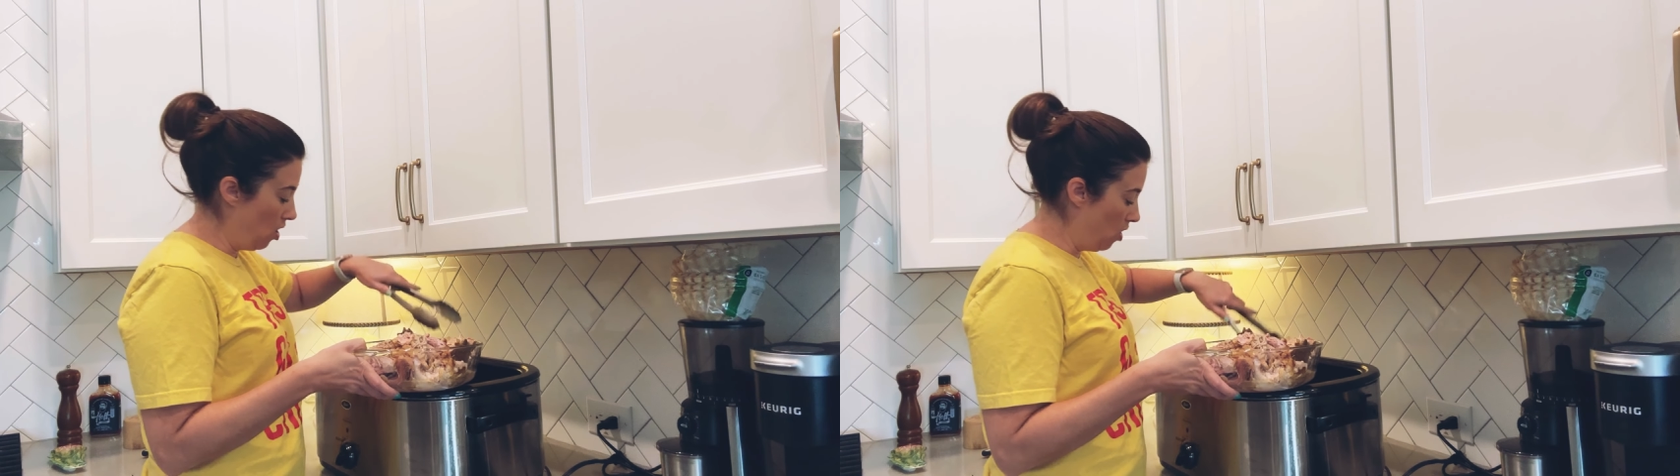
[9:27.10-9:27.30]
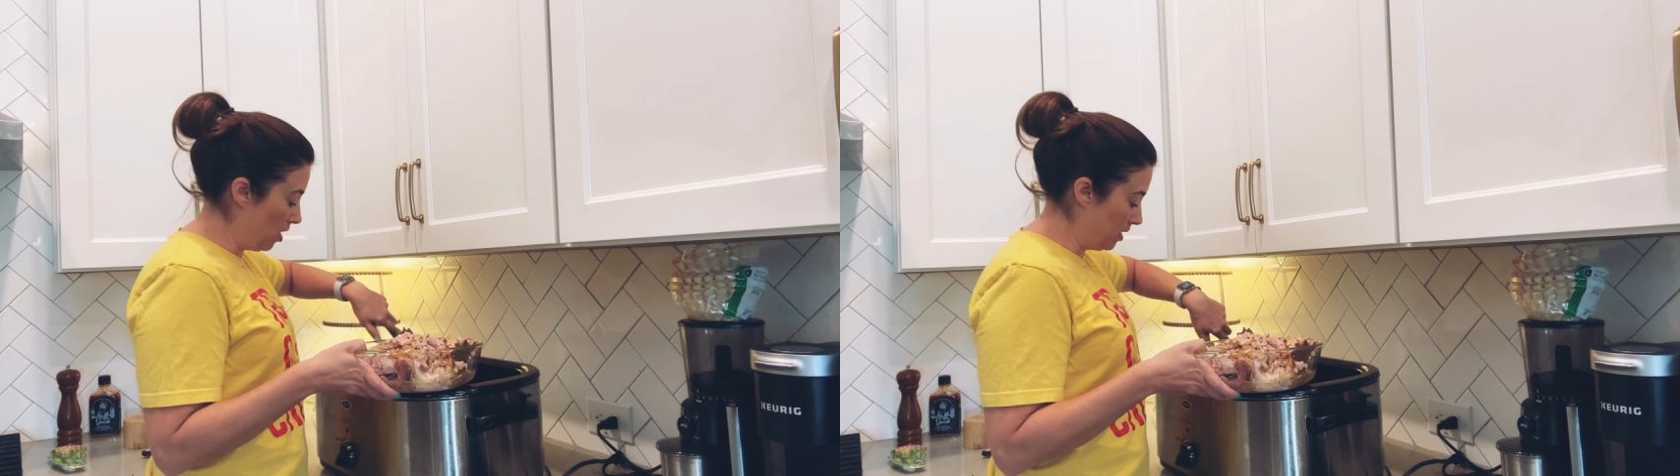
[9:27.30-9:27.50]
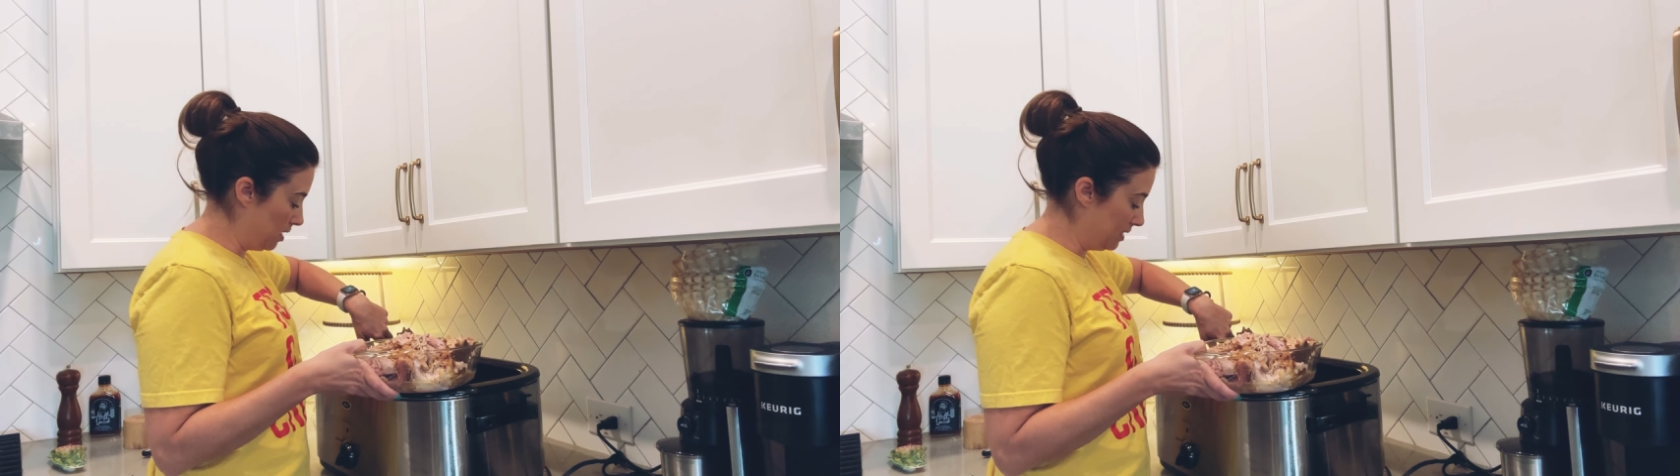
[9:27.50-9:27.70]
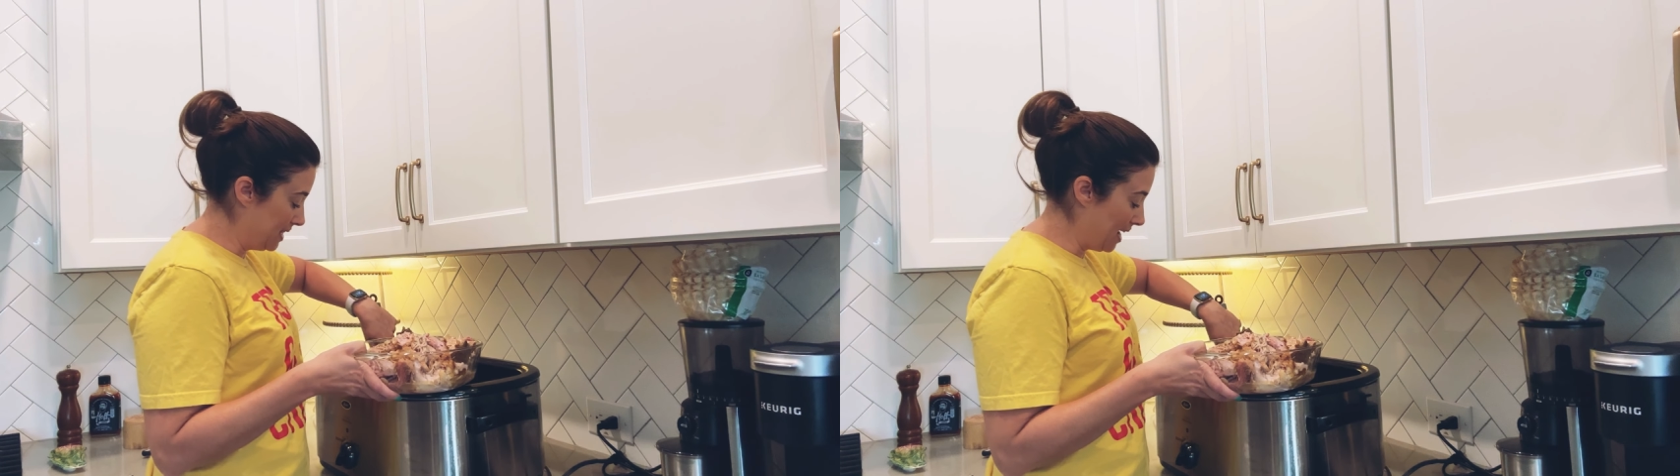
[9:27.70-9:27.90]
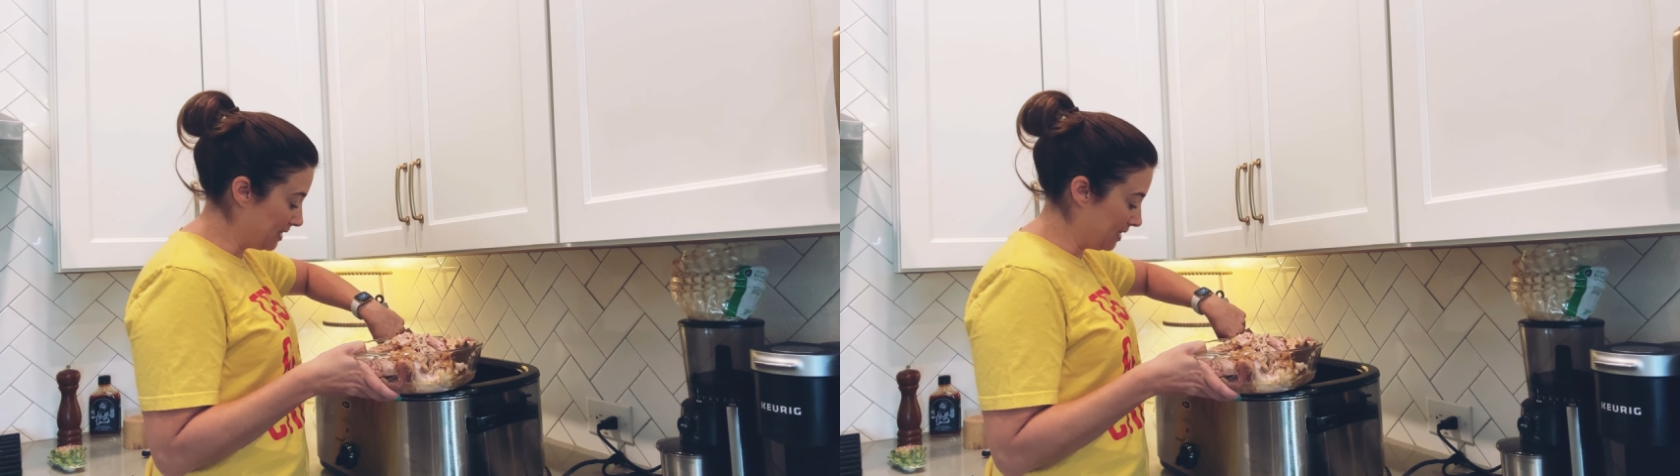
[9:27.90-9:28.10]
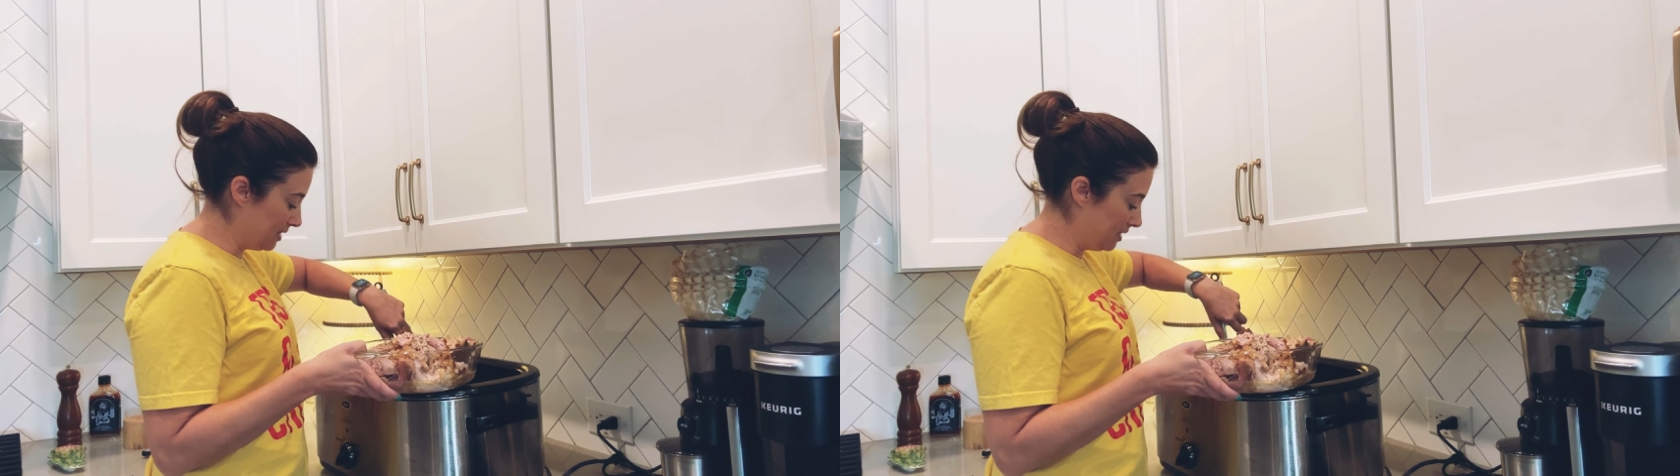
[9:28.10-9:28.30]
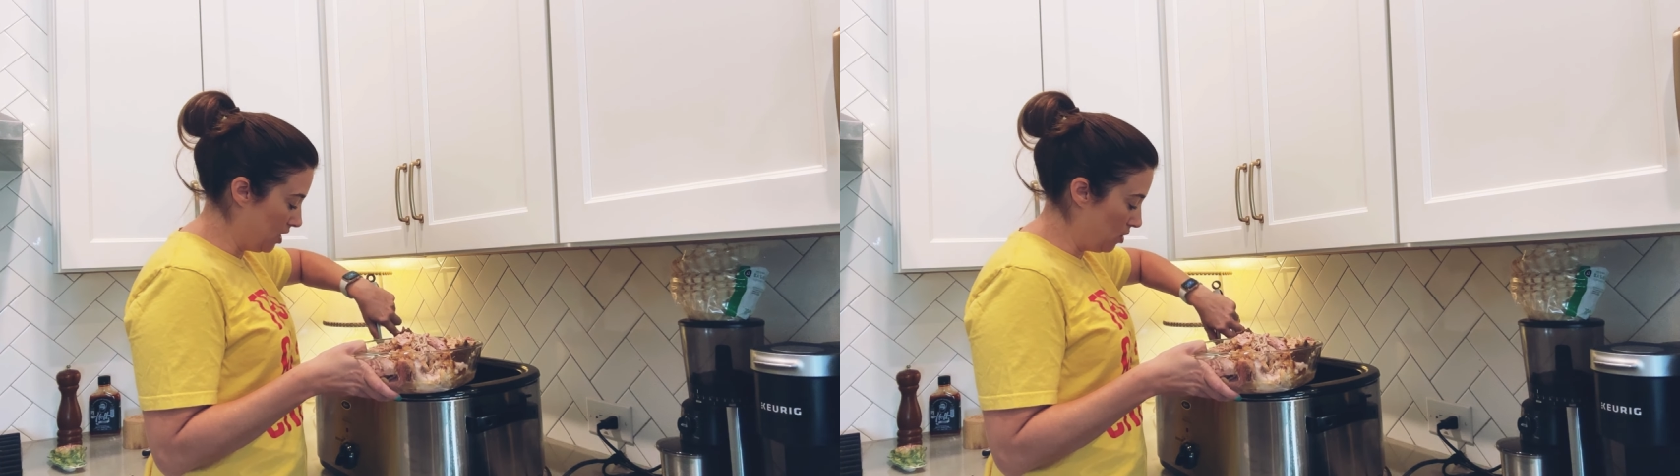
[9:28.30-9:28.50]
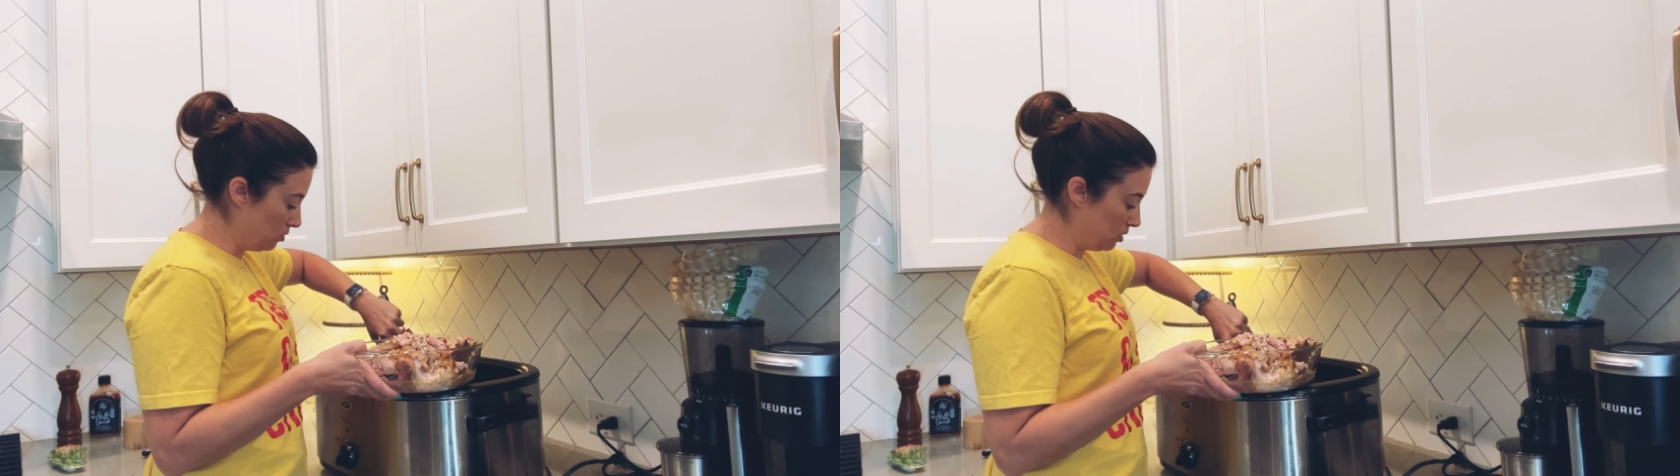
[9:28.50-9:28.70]
on Texas
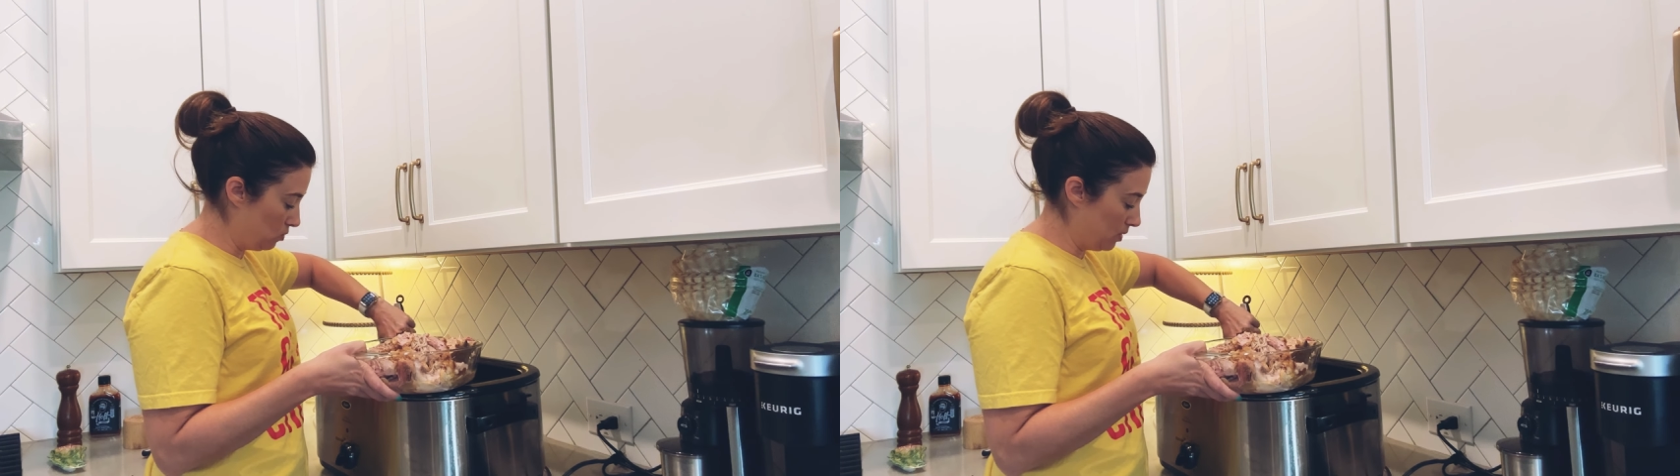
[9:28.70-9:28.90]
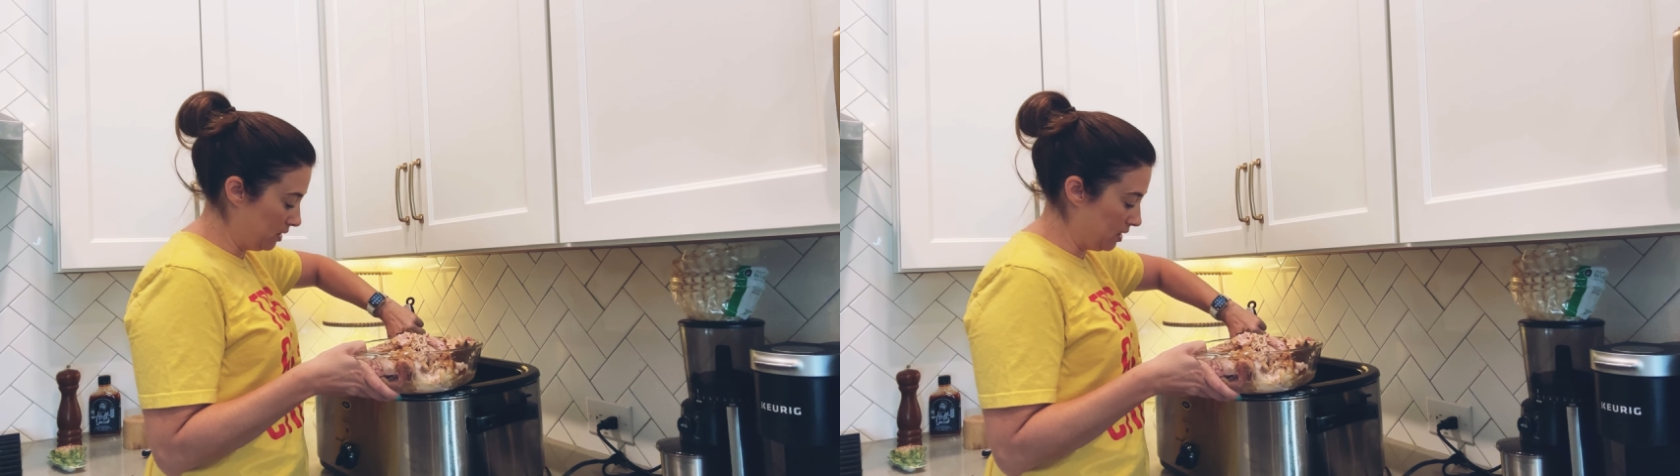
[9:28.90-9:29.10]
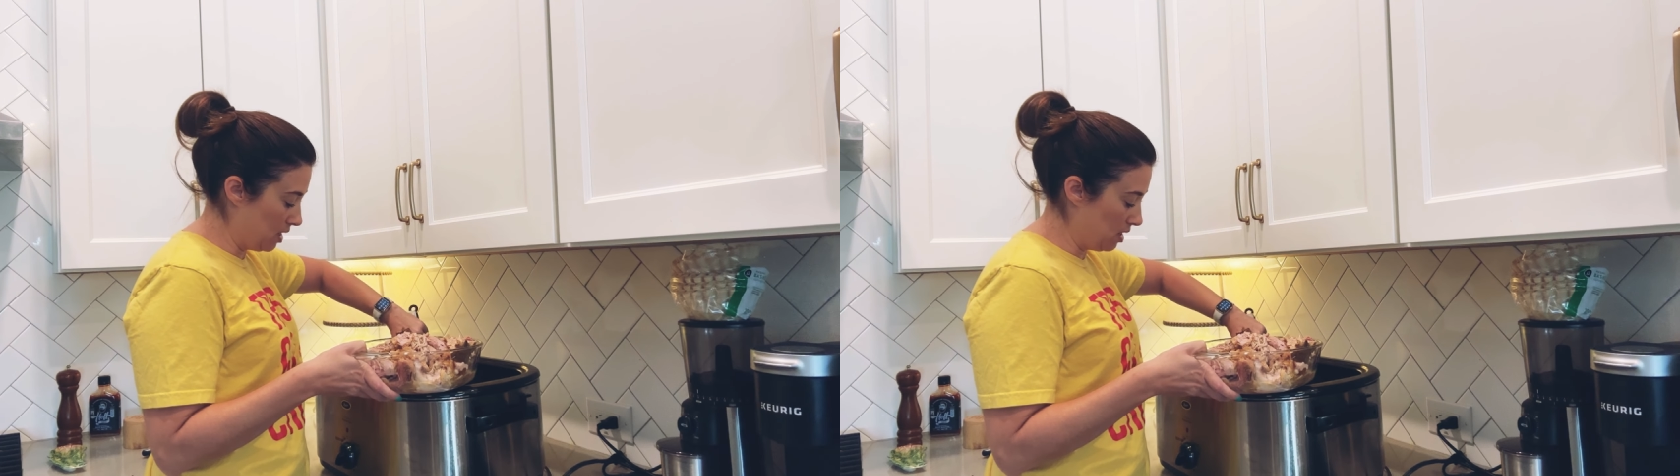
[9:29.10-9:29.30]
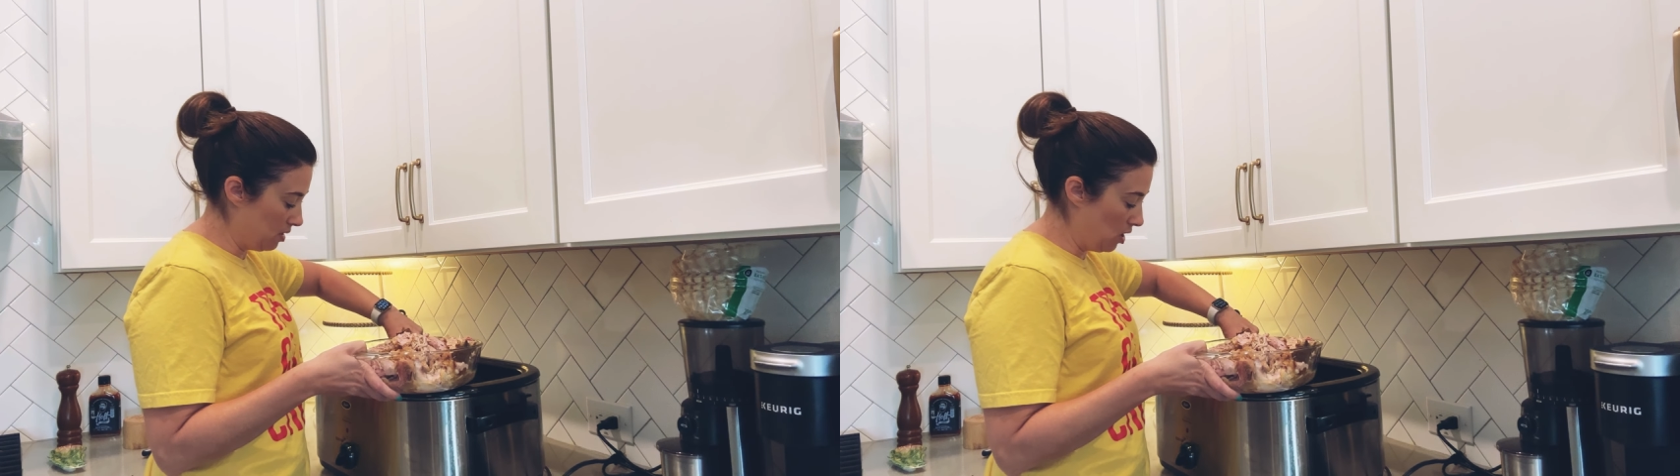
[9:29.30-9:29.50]
toast with the